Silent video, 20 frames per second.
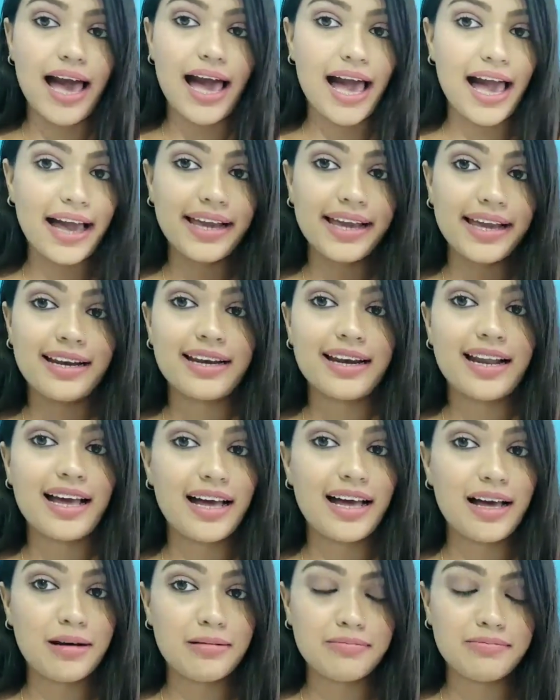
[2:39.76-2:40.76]
I
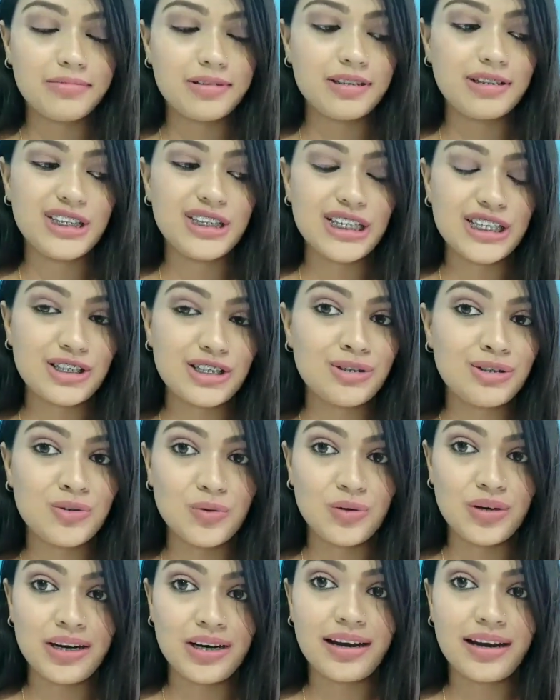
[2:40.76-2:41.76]
am just a
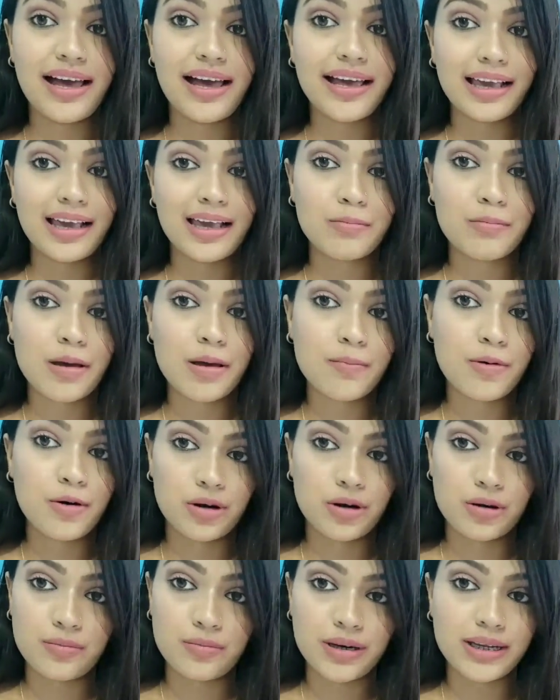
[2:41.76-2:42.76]
student, I get my
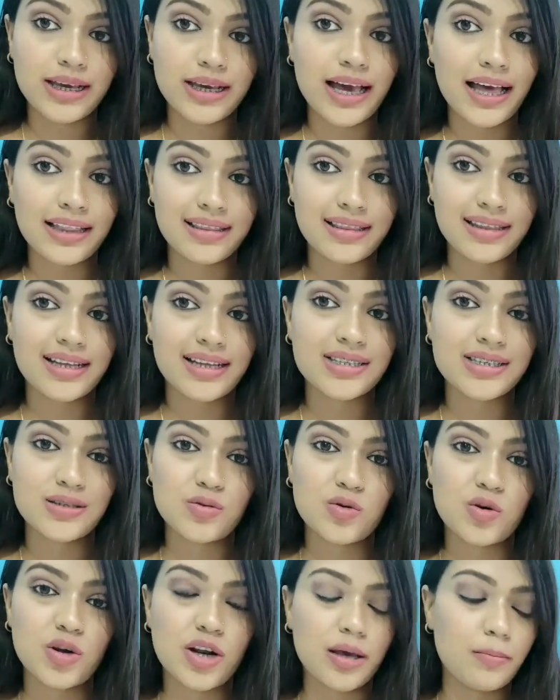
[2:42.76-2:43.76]
pocket money and
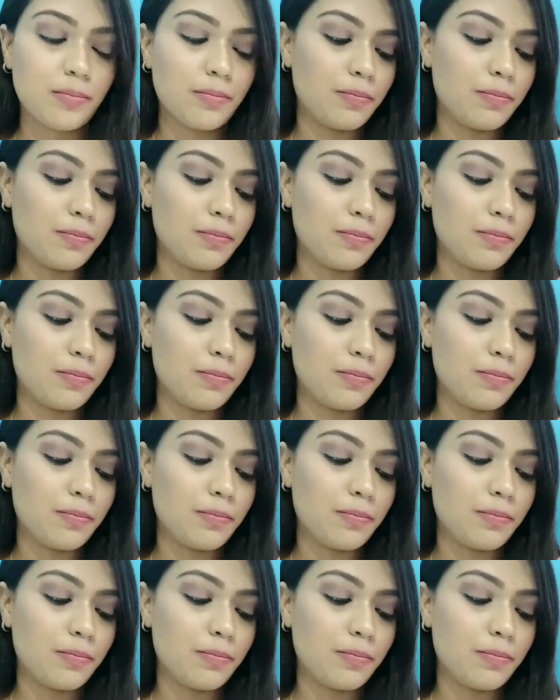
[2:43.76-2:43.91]
that's what